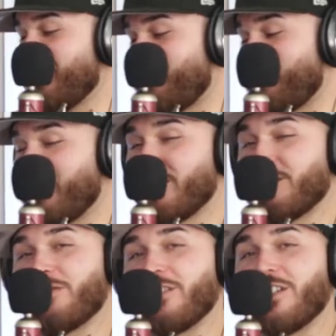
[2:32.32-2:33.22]
season,
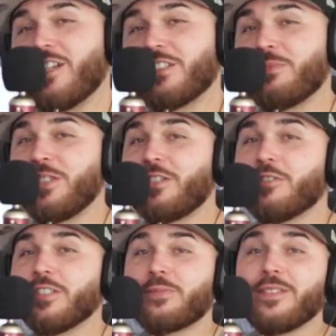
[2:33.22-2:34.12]
bro, for your house to be
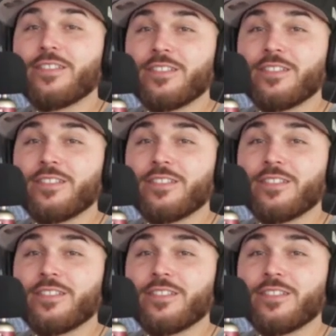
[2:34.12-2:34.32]
crispy.